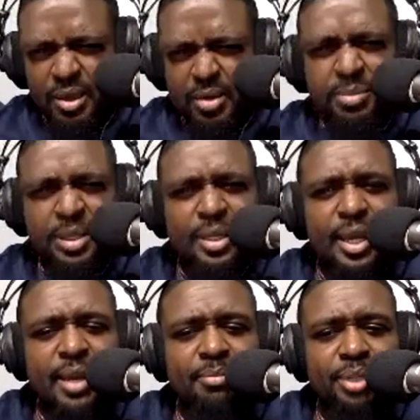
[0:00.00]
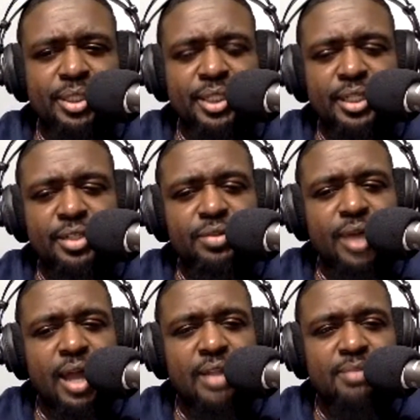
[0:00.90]
Yo, Big Cam, appreciate
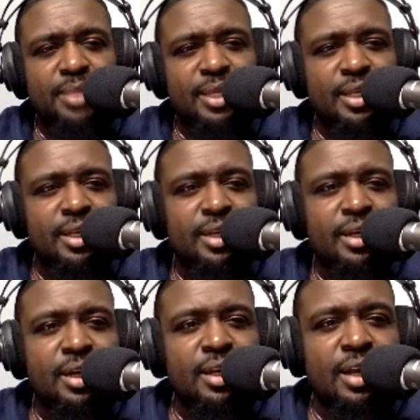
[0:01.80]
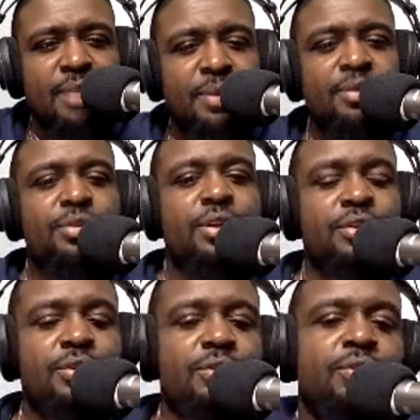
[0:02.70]
the $2, man. And I mean, you
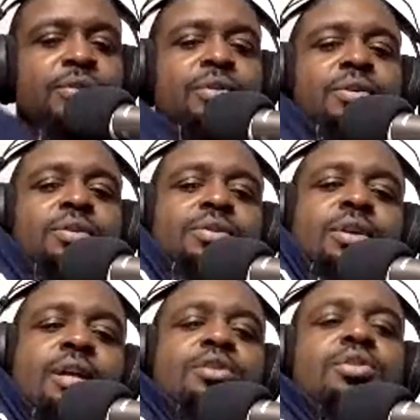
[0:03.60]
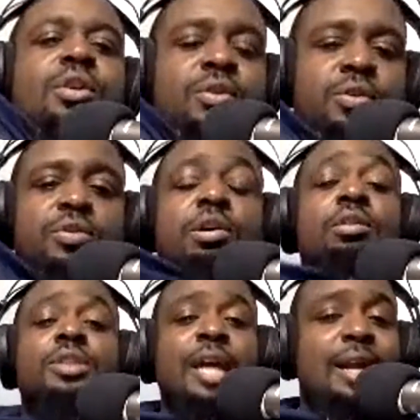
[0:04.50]
see the twos, you see those two.
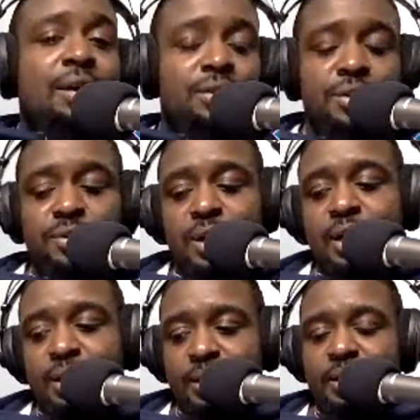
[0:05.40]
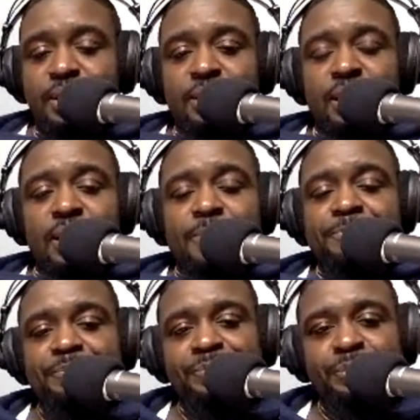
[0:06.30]
Oh, shout out to
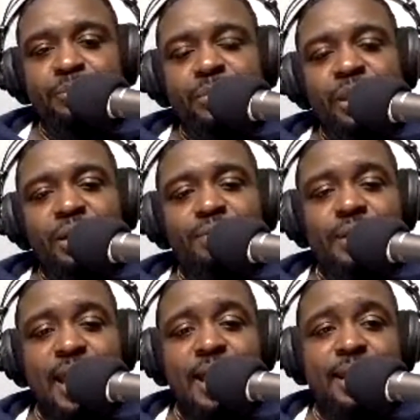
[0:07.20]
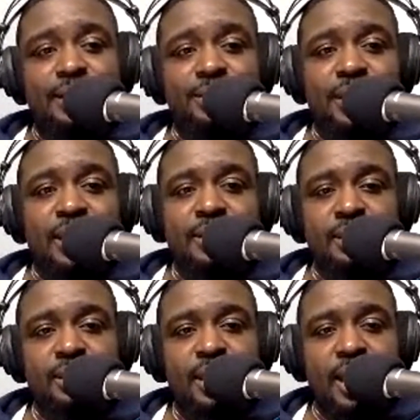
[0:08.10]
um Fanatics. You guys
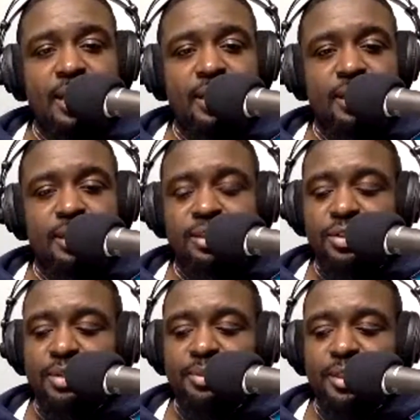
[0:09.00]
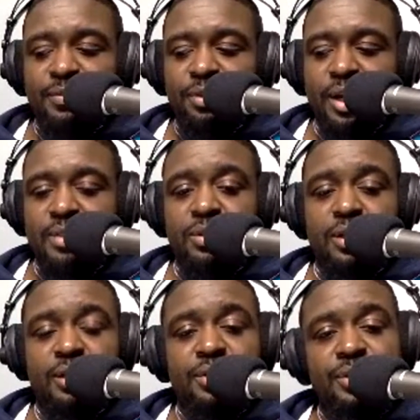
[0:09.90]
can look at it in the description if you guys
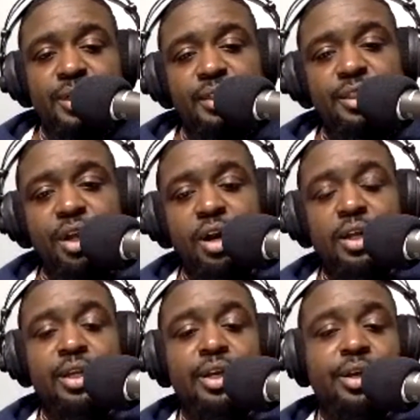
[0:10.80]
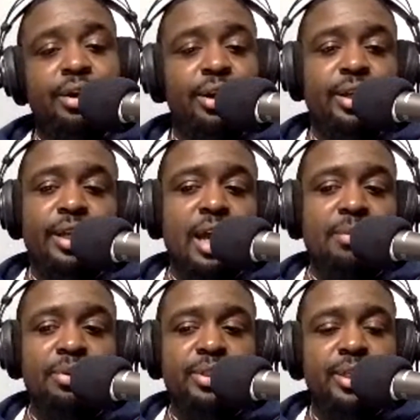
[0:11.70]
are interested in starter gear or any
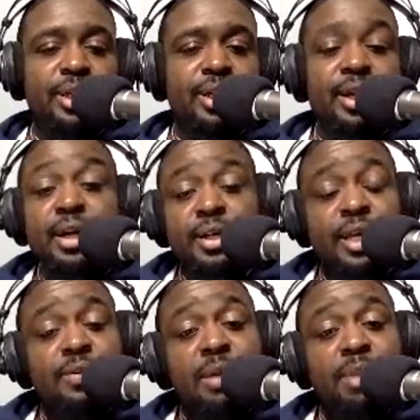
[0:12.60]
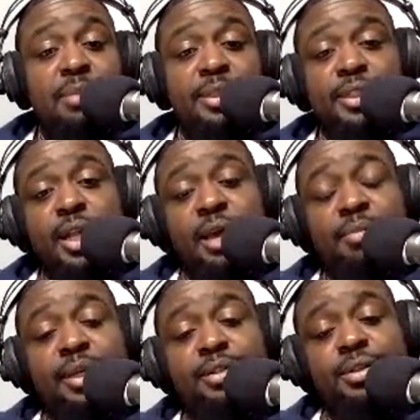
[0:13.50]
Cowboys gear. That's where I buy my shit at, man.